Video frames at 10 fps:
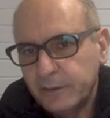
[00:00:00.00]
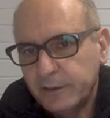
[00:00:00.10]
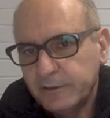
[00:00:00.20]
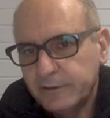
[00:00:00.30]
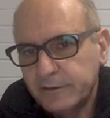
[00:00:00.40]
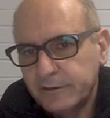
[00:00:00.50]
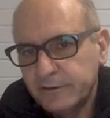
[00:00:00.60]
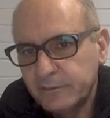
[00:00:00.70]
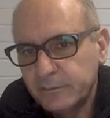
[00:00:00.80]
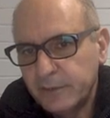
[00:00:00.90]

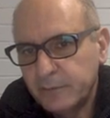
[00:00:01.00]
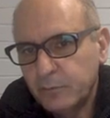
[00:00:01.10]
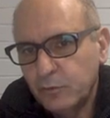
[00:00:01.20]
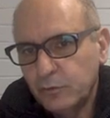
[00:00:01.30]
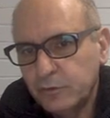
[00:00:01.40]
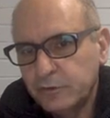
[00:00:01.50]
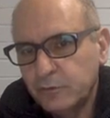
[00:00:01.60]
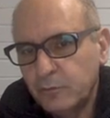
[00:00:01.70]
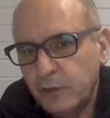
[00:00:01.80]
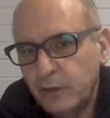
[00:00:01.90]
x-intercept, that point. So
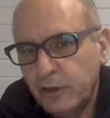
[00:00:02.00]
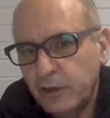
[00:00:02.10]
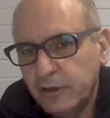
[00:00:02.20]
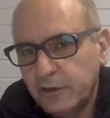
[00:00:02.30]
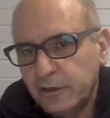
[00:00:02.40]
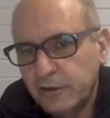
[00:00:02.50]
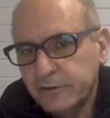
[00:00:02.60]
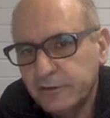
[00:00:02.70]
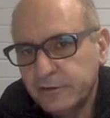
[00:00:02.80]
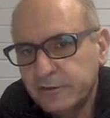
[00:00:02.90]
my line
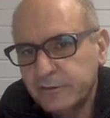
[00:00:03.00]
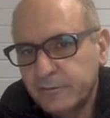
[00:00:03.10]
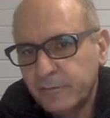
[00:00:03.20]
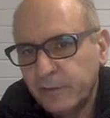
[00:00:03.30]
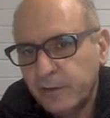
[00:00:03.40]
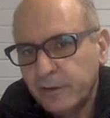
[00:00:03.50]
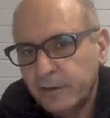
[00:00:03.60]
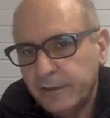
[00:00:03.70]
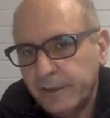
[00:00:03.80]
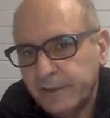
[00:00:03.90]
crosses
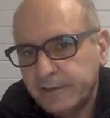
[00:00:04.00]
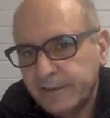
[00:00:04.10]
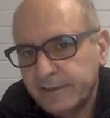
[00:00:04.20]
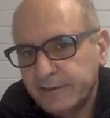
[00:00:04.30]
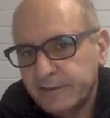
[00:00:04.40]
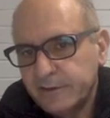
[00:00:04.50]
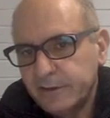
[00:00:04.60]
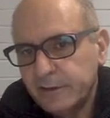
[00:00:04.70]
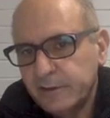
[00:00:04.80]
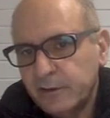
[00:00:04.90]
the x-axis
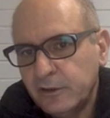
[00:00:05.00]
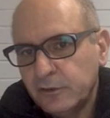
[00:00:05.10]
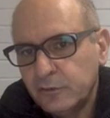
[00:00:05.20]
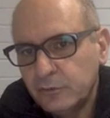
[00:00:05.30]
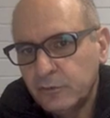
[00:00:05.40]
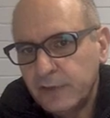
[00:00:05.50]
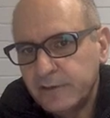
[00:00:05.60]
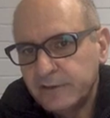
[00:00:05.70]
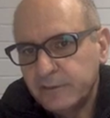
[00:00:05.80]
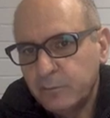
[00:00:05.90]
here. So that
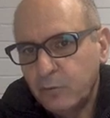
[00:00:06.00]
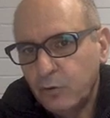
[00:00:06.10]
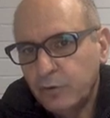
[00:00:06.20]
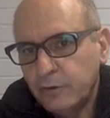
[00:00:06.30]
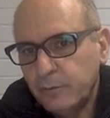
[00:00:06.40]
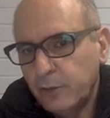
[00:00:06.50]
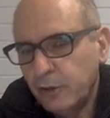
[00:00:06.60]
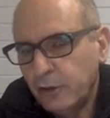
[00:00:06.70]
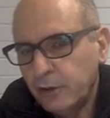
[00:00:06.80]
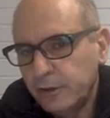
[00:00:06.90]
is a point on my
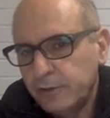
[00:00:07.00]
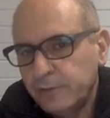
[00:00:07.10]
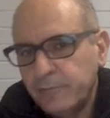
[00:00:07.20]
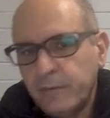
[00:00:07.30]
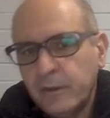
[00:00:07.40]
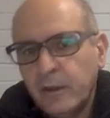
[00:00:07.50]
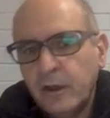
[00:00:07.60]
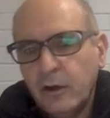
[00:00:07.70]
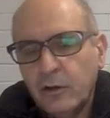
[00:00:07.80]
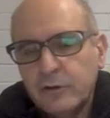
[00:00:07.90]
line.
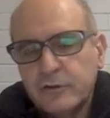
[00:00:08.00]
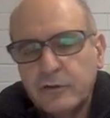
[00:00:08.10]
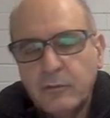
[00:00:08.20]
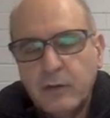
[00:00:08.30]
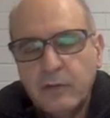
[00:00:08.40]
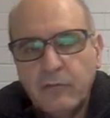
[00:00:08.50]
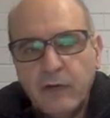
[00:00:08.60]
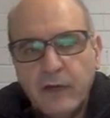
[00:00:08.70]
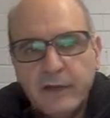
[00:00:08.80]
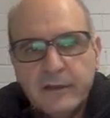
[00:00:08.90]
Also, my
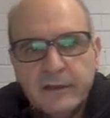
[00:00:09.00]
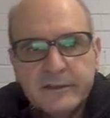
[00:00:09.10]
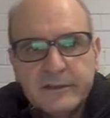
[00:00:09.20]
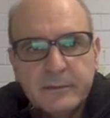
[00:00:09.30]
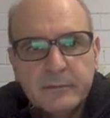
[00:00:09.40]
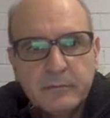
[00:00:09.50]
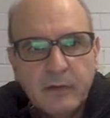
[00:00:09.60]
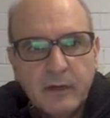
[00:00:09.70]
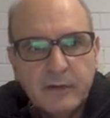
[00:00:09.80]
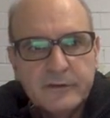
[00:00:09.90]
y-intercept
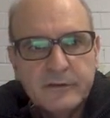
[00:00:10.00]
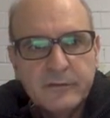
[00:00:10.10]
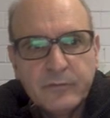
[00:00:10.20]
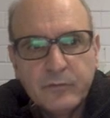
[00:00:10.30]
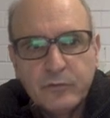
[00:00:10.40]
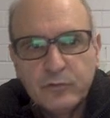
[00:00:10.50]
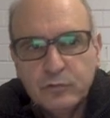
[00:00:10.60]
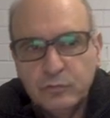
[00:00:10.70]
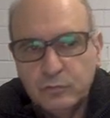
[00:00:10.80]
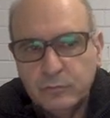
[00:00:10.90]
was
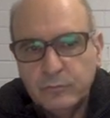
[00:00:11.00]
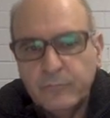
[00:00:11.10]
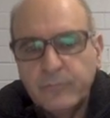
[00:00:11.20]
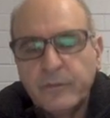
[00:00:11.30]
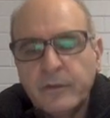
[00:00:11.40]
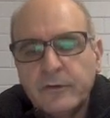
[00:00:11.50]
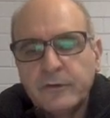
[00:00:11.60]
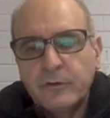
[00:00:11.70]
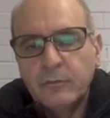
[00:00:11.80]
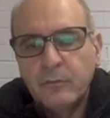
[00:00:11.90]
2.
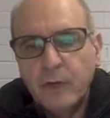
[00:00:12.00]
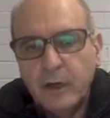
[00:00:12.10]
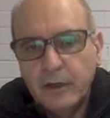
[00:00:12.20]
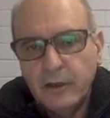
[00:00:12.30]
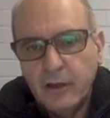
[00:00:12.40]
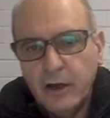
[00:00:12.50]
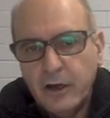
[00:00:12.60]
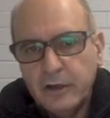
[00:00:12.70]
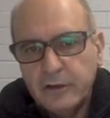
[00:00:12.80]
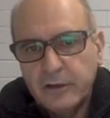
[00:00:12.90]
So my
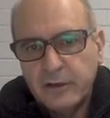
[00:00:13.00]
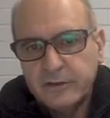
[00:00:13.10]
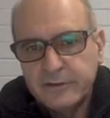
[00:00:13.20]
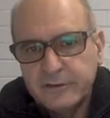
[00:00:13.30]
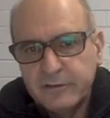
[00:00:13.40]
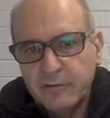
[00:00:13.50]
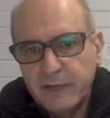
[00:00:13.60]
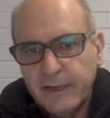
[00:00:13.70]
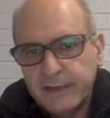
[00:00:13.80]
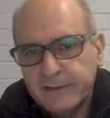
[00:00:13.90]
line crosses the
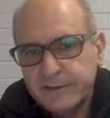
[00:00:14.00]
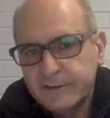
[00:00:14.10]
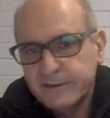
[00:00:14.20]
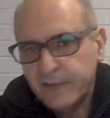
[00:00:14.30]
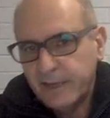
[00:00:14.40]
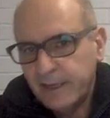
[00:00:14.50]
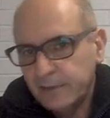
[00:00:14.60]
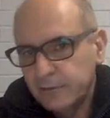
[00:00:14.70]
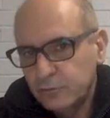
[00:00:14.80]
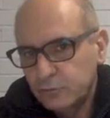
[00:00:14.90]
y-axis
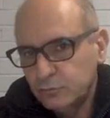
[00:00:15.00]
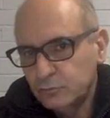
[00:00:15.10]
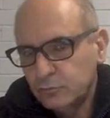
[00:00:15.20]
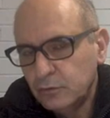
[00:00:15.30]
at 2.